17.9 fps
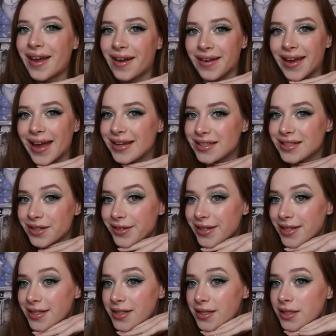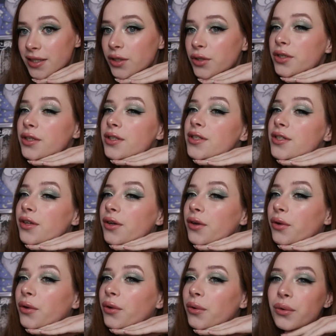Okay, so this is look
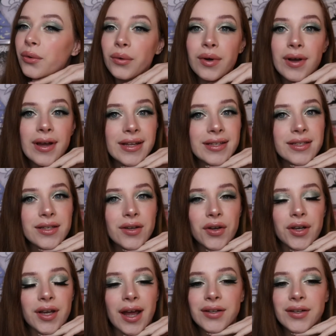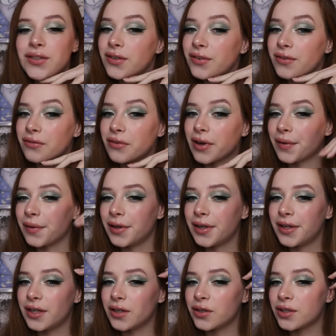two. Turned out very
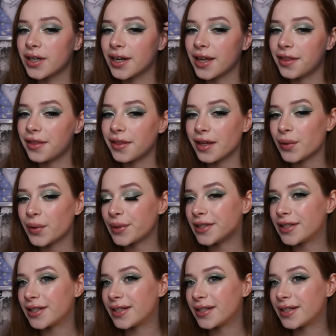cute, I think, with the